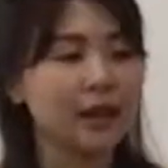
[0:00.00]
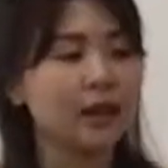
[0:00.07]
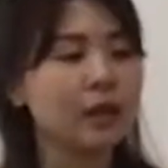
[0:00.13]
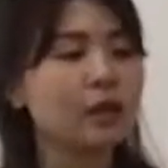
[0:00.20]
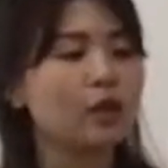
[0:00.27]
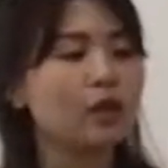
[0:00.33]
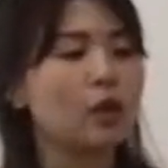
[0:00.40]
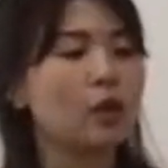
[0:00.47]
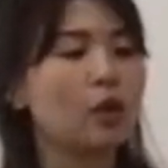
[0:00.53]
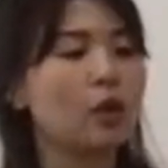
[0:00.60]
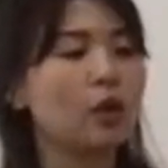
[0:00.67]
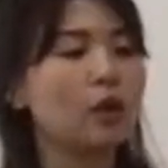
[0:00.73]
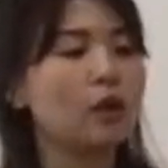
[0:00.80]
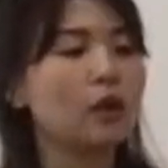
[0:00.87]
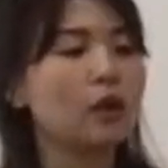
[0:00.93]

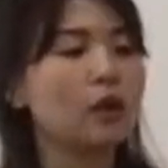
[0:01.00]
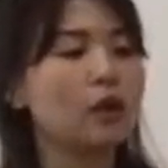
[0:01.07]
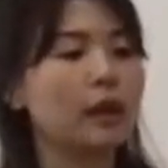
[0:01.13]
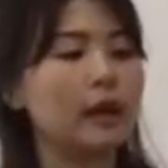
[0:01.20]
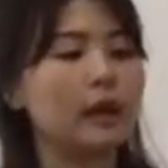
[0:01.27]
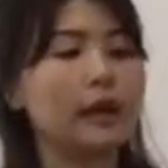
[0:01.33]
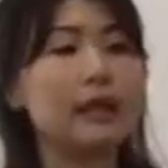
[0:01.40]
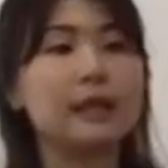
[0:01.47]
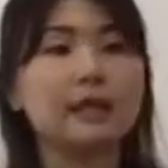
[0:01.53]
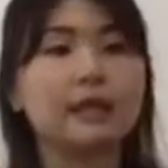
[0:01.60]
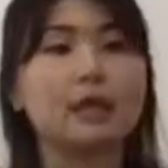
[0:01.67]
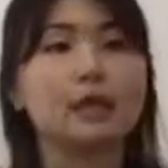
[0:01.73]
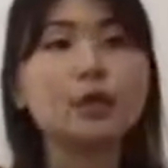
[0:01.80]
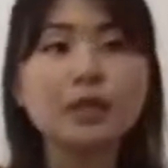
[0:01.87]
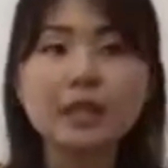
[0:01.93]
So uh, it is a
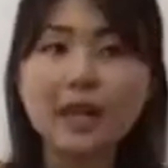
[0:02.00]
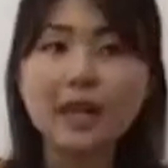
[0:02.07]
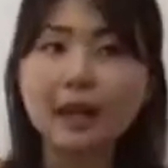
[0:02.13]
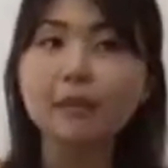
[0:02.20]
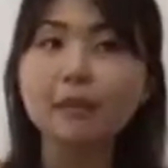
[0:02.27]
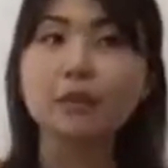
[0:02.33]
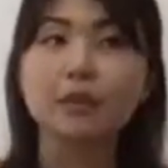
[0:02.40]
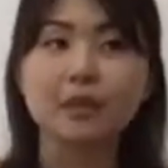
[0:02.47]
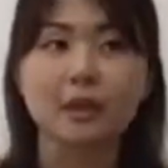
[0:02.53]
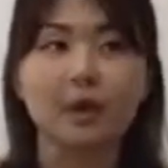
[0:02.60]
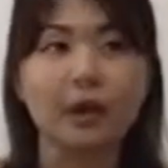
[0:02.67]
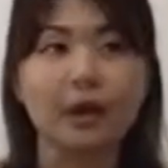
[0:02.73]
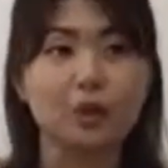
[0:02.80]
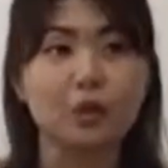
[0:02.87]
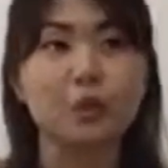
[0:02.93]
good time to, uh,
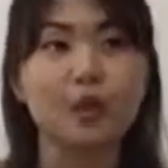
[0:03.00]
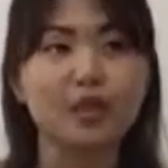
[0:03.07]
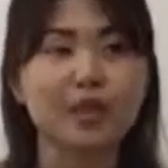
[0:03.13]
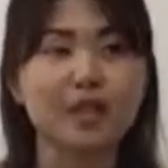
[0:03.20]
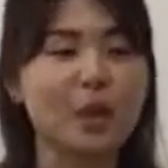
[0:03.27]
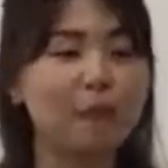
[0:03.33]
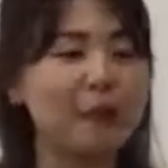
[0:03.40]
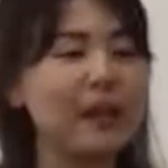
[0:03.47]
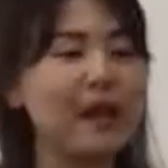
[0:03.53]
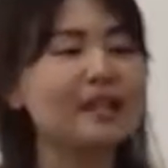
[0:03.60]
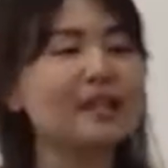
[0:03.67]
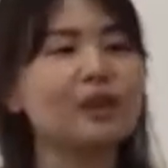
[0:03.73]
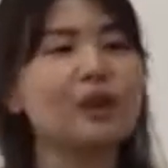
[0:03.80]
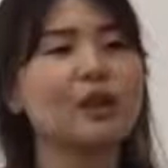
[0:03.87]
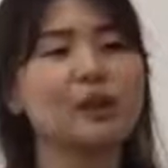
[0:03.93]
to water your
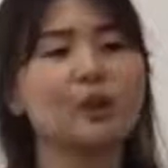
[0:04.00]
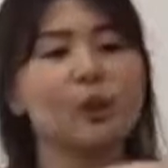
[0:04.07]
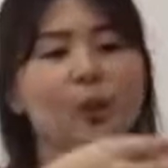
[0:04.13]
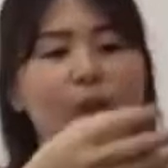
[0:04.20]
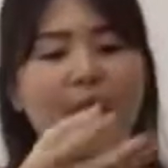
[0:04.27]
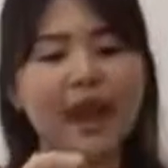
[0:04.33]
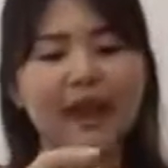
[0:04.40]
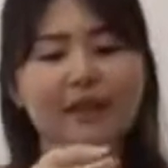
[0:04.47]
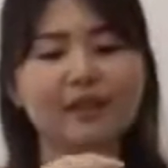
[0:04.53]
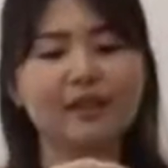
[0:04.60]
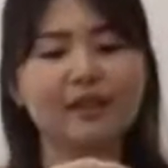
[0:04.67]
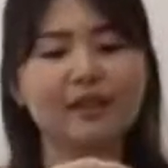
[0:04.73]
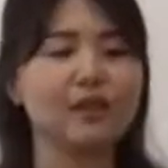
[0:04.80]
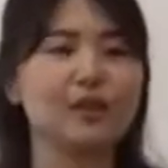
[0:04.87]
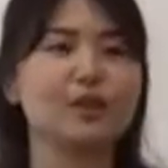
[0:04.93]
plants
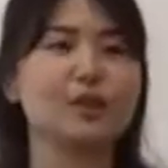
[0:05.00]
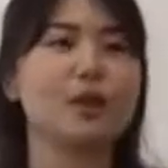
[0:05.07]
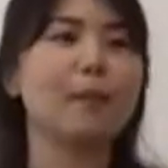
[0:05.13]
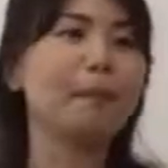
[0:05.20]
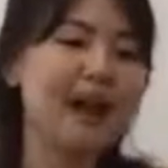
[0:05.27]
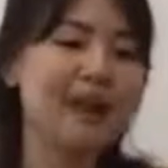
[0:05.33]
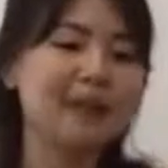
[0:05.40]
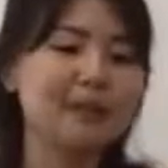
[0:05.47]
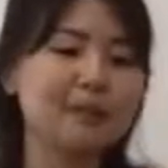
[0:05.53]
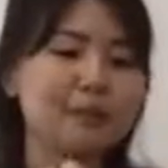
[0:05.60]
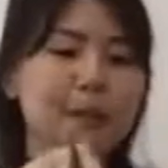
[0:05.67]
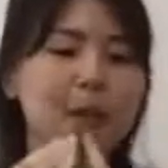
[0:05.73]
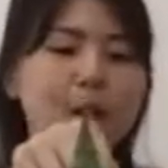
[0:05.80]
when your plant